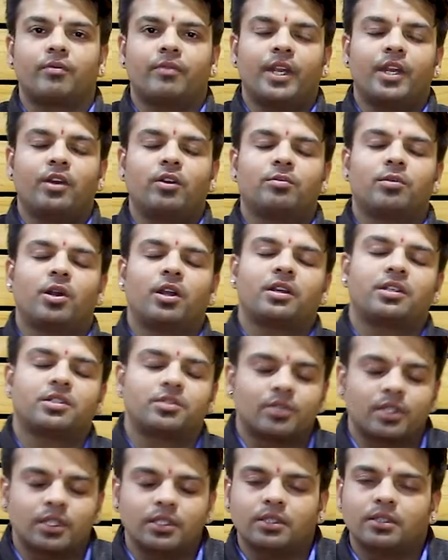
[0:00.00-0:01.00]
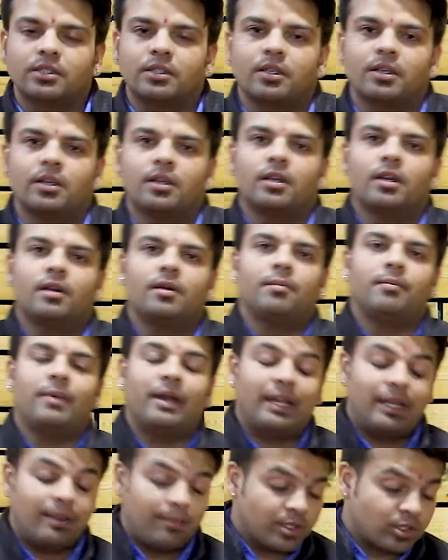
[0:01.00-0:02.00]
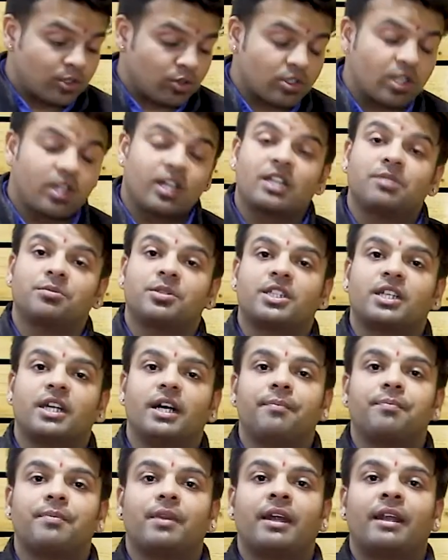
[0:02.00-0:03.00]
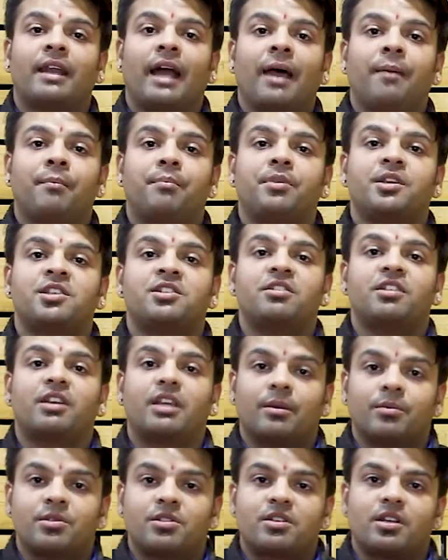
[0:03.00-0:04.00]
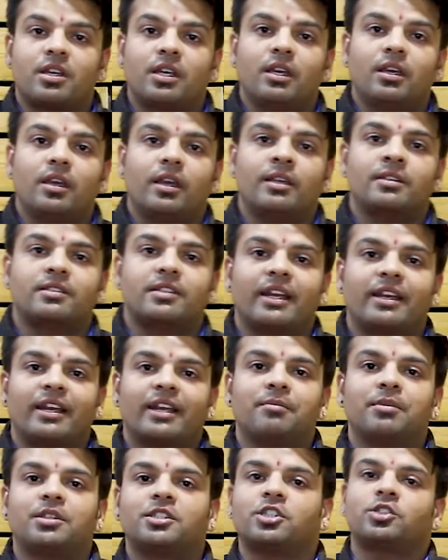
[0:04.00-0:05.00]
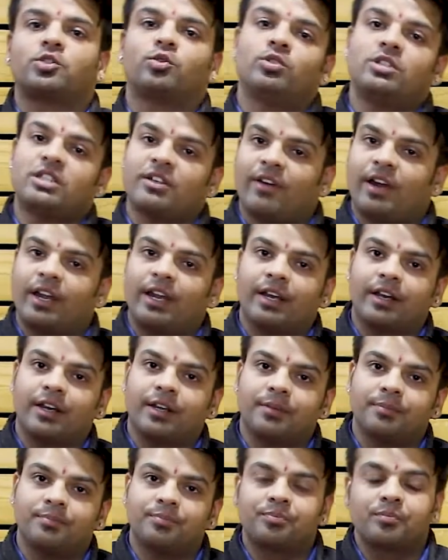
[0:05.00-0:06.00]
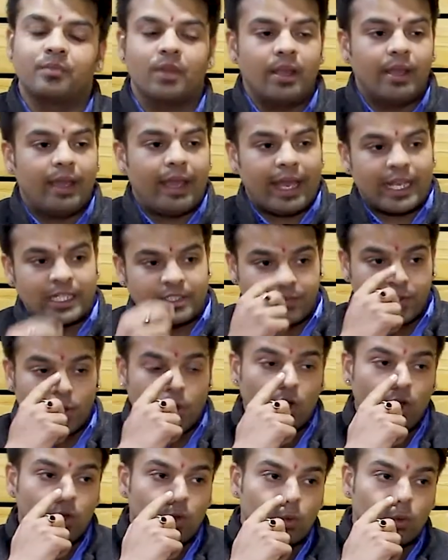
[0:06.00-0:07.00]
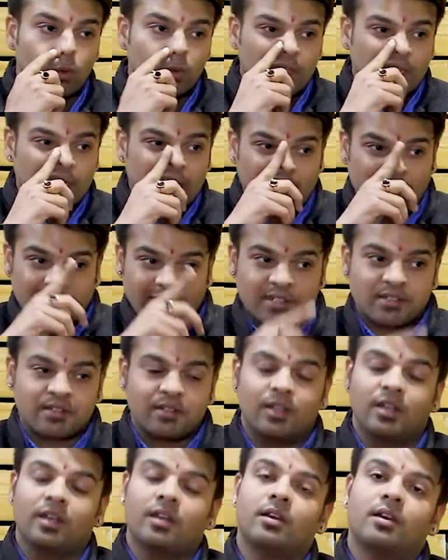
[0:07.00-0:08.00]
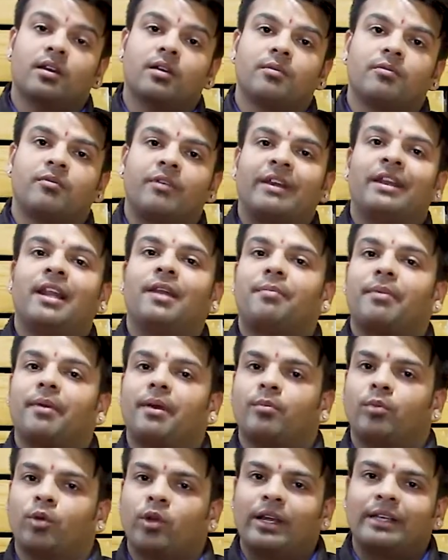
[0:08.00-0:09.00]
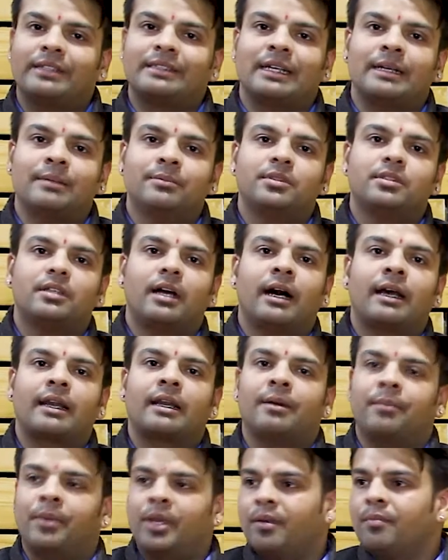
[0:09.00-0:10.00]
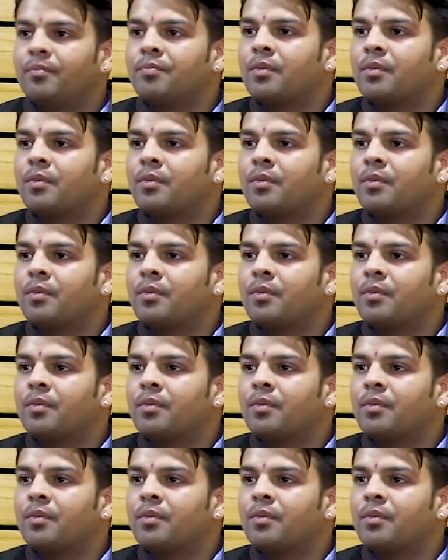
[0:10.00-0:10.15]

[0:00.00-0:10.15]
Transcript: Very good morning, students. My name is Kushal Raj Mishra and I am PGT Chemistry in St. Edmunds School, Jawahar, Nagar. As we all know that our final board exams are coming